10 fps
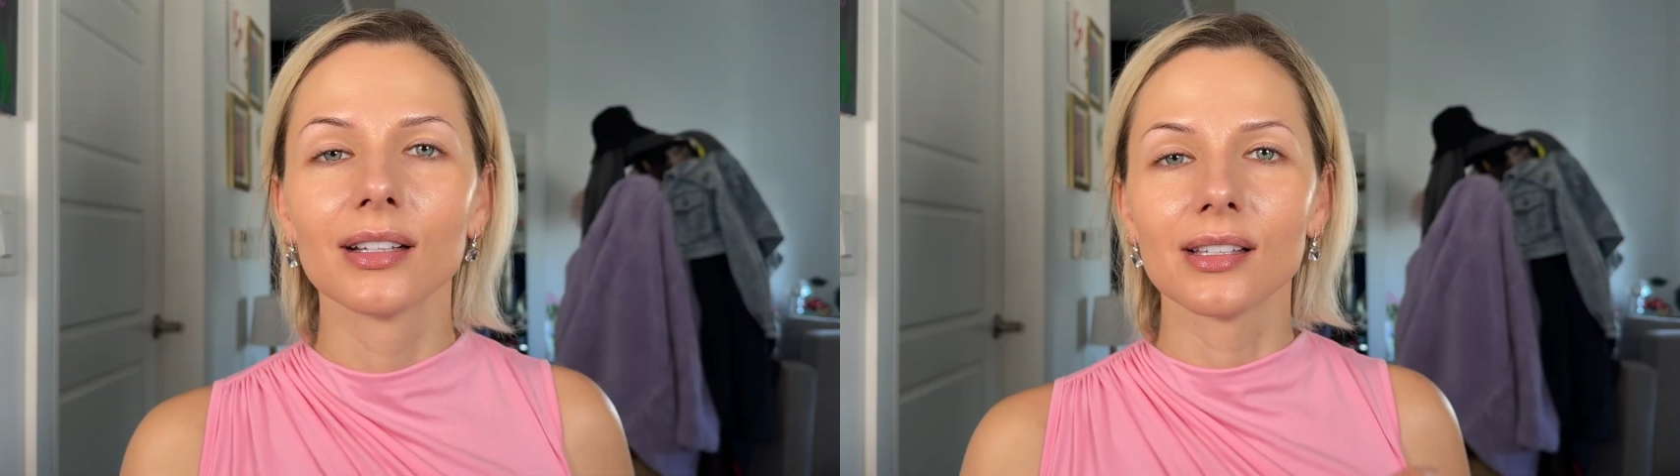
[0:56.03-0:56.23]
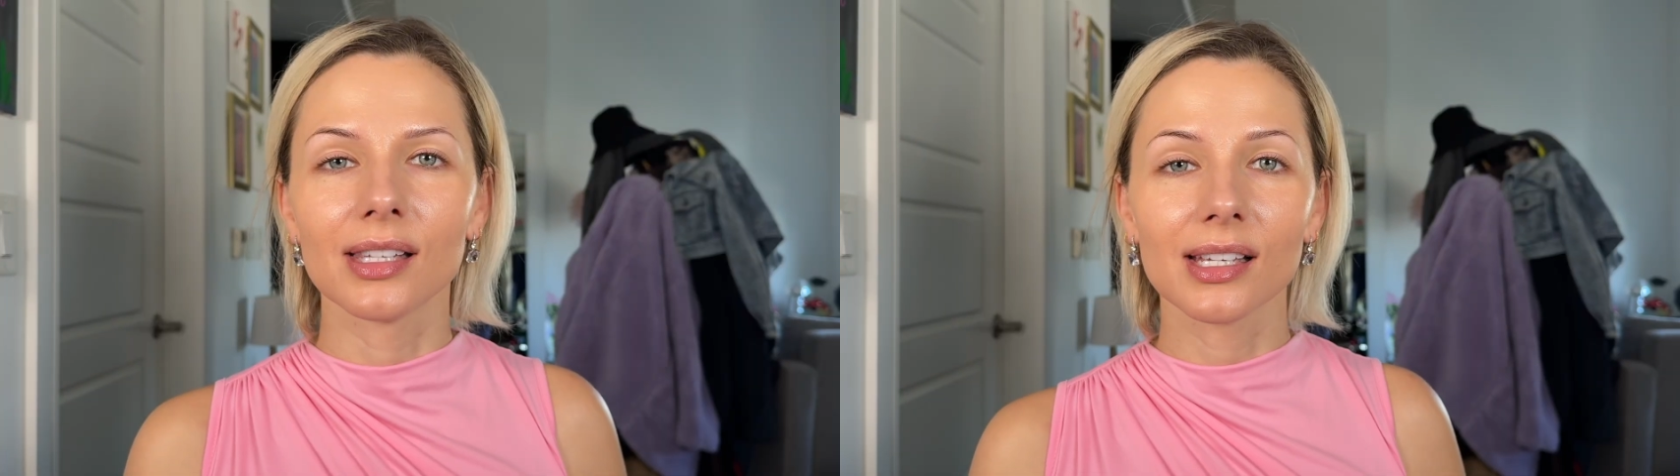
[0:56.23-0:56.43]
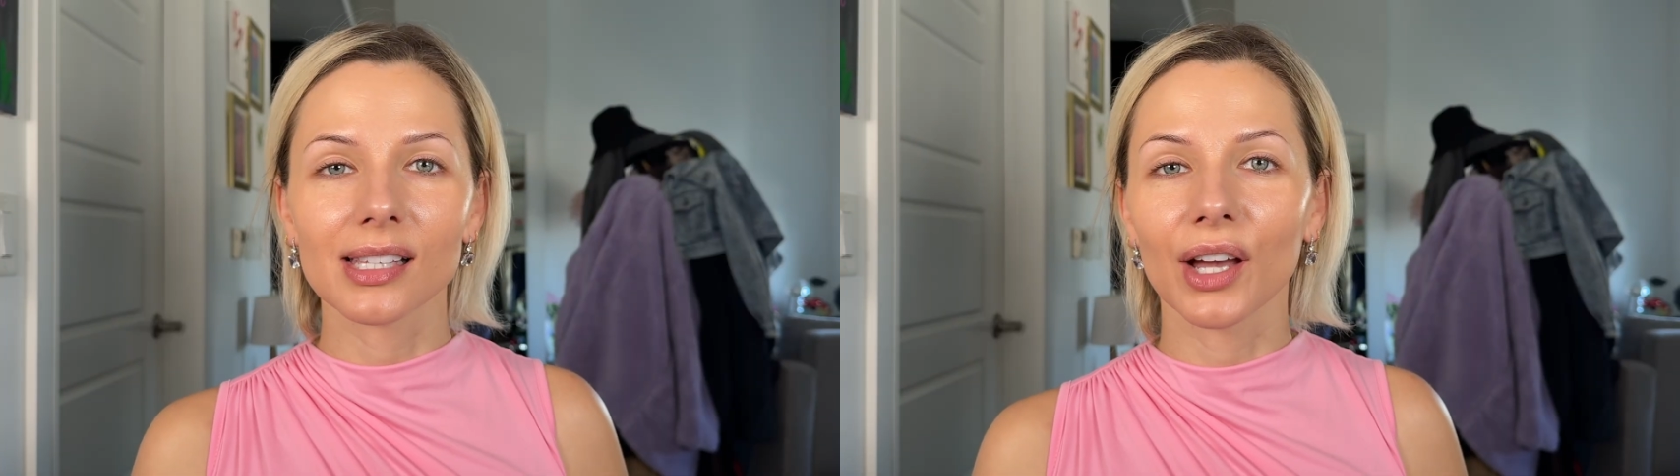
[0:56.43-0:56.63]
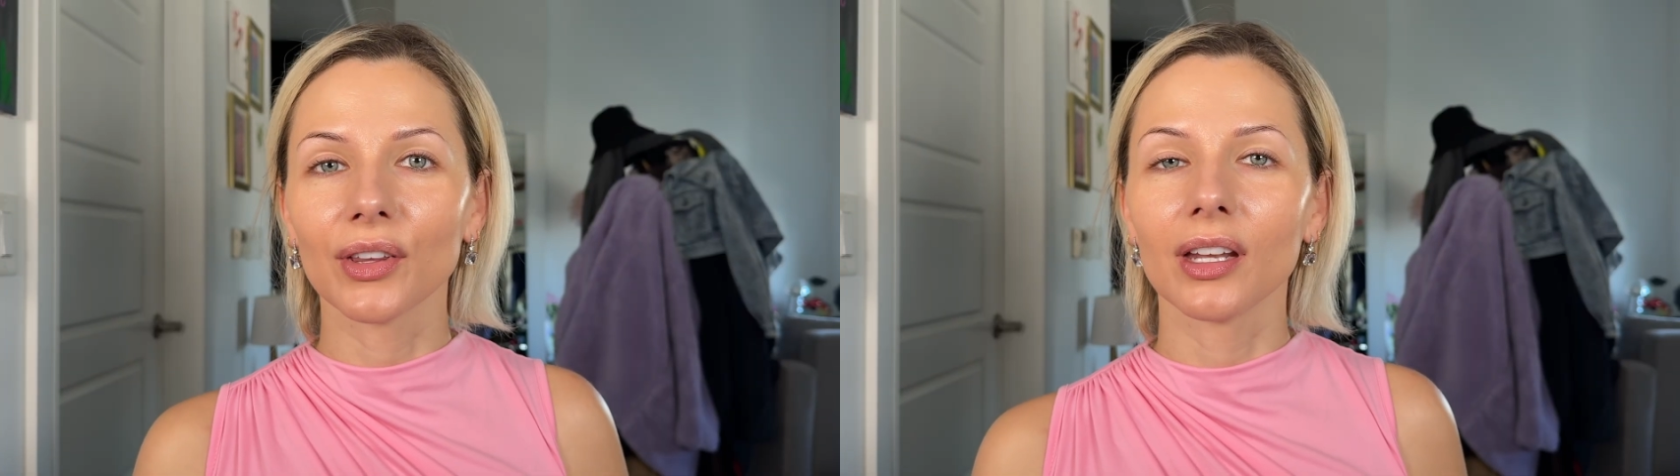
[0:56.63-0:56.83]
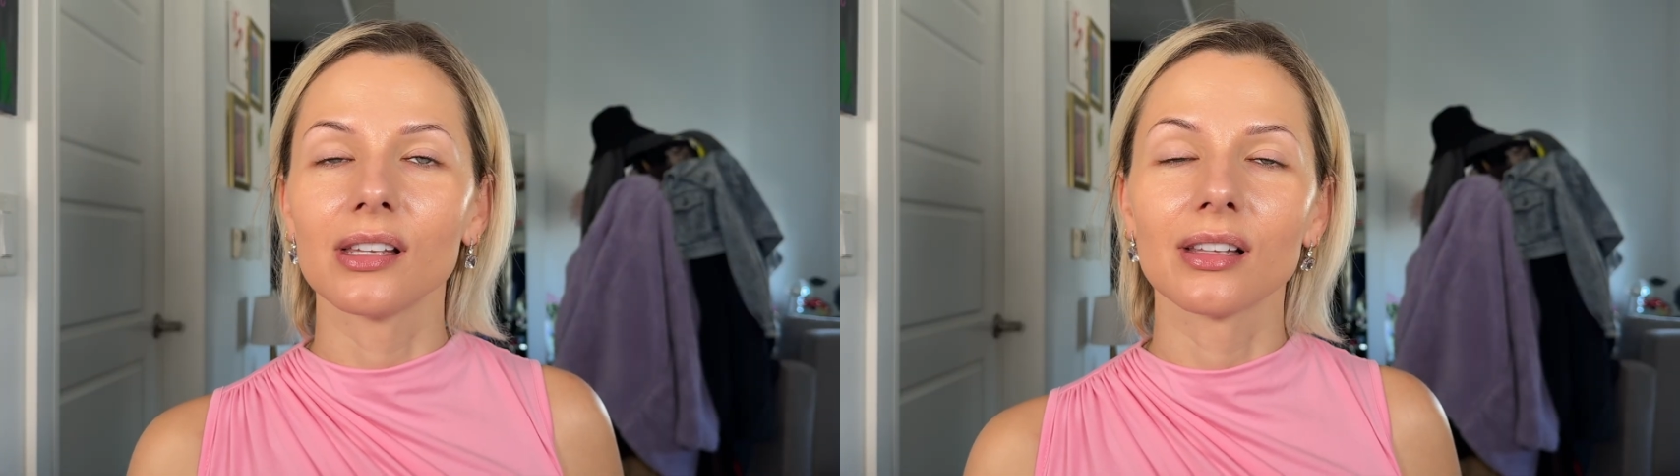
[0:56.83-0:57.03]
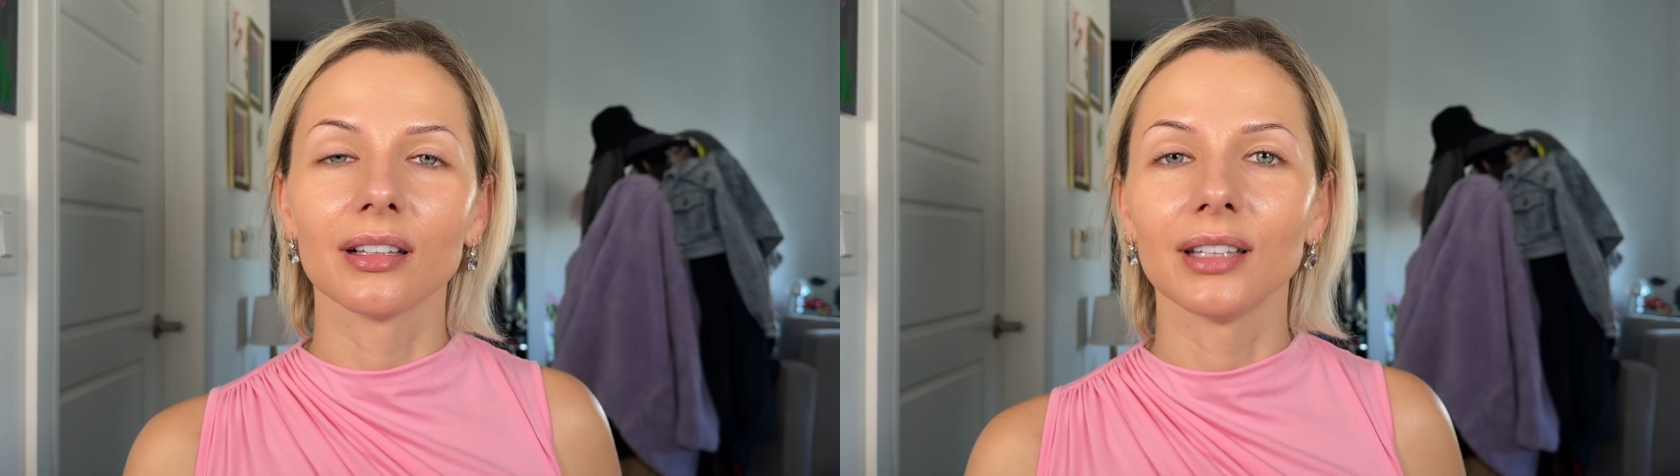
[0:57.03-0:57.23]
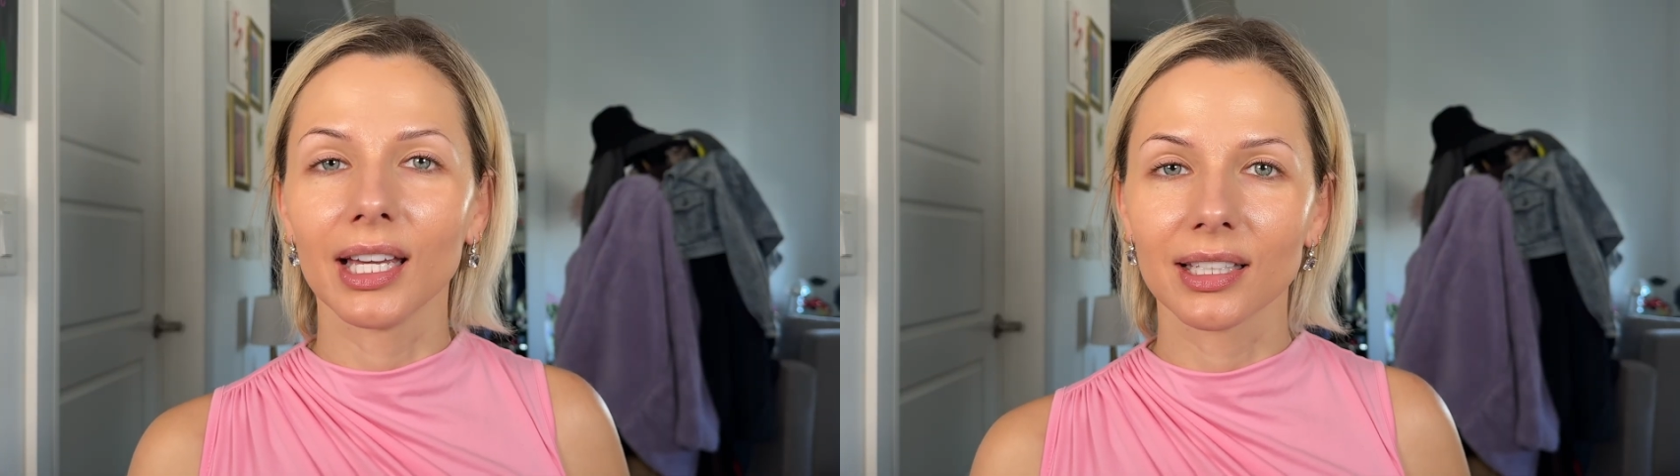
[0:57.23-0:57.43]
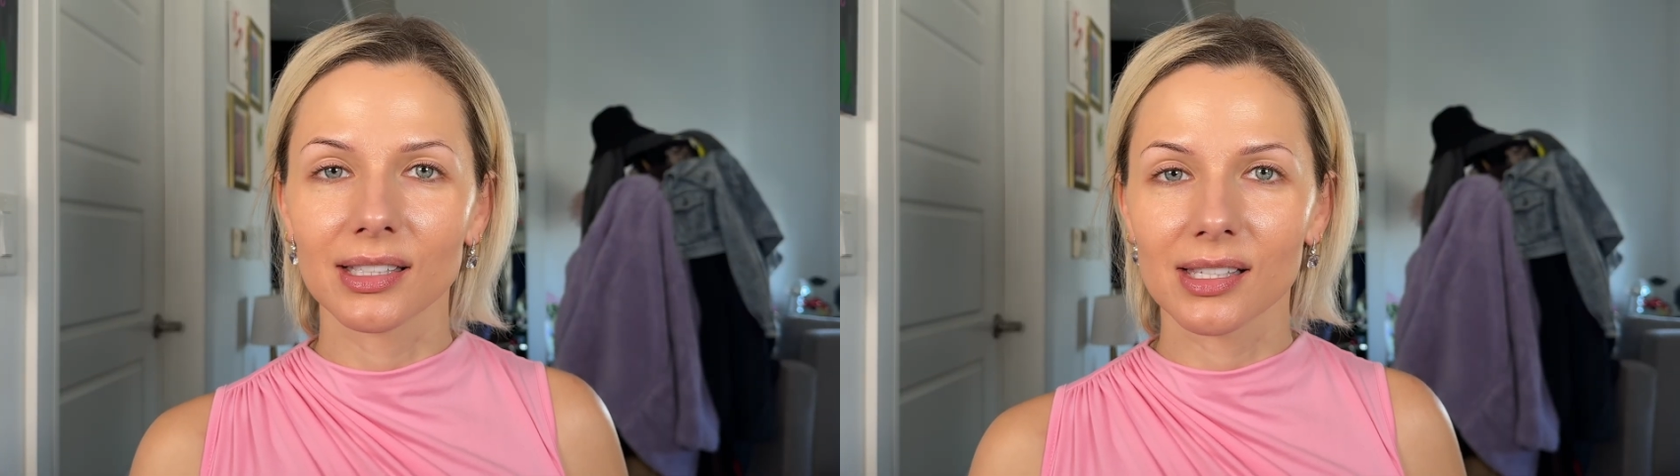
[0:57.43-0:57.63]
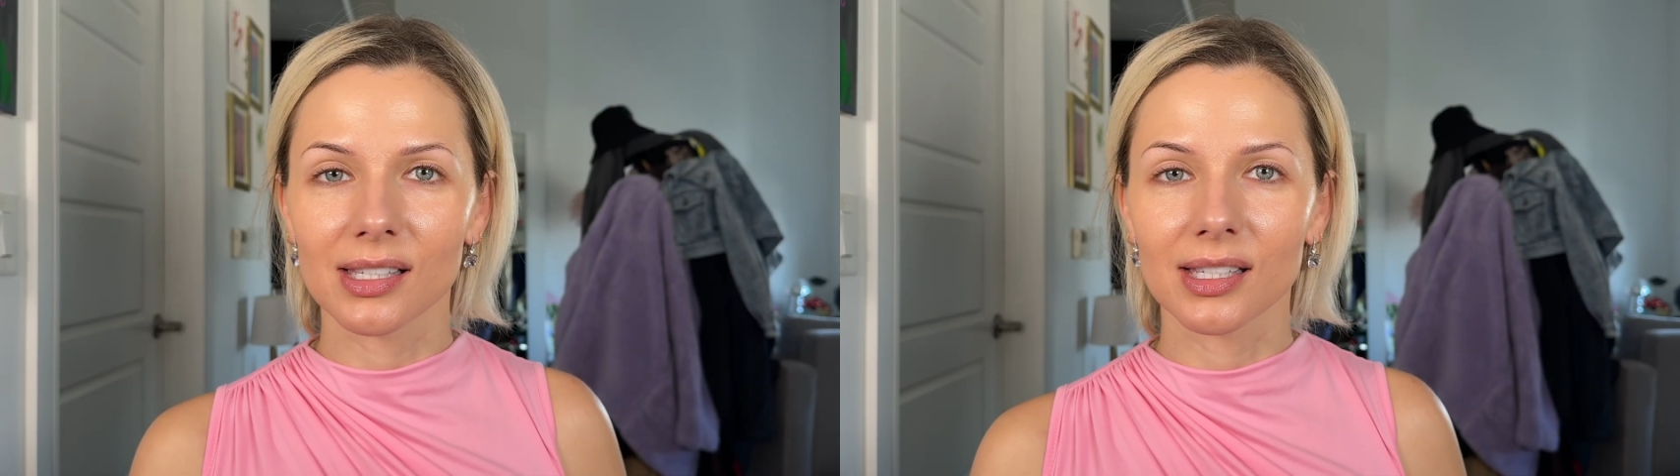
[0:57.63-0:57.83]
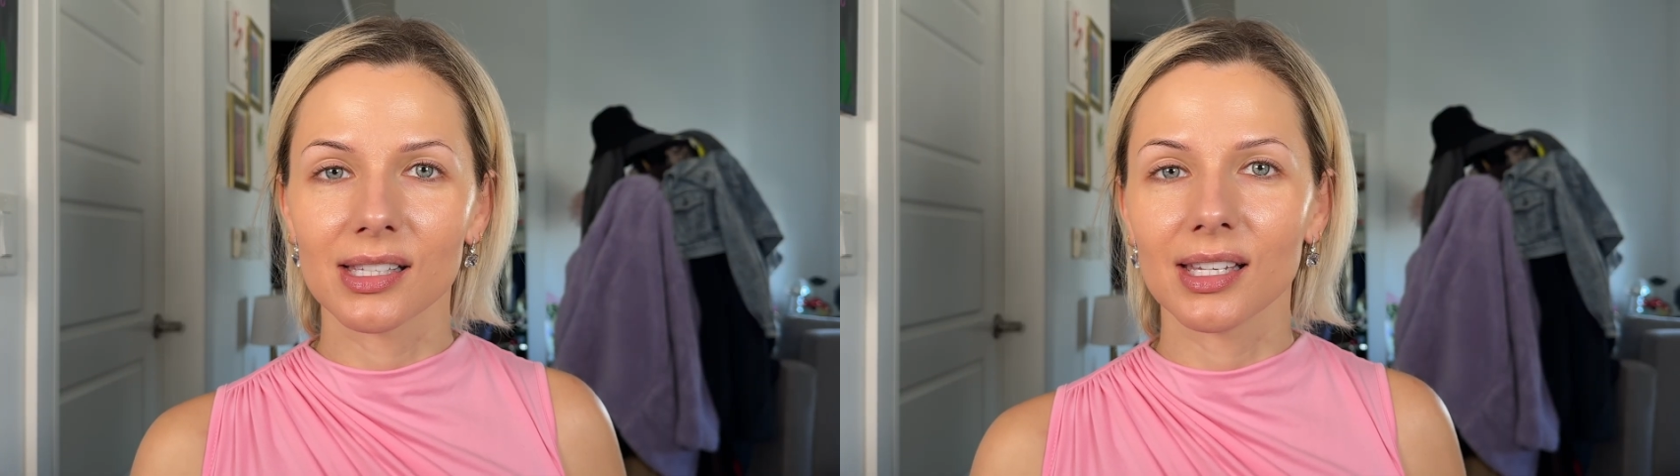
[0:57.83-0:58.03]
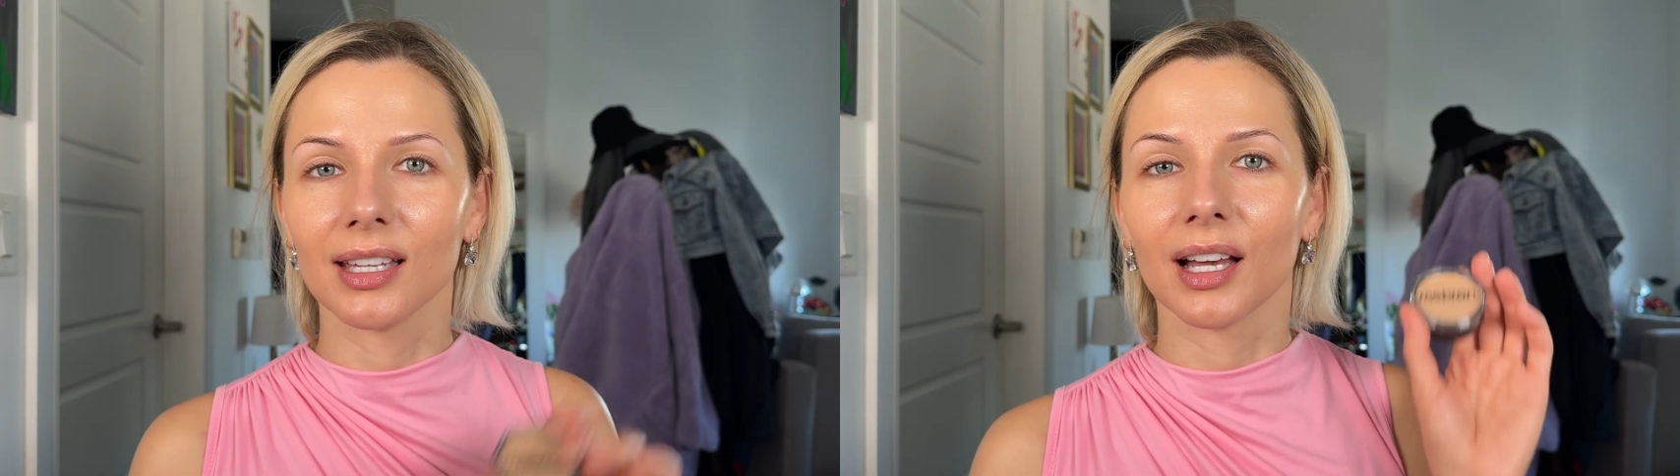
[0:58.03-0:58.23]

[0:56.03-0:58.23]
Seeing as how that is a light consistency,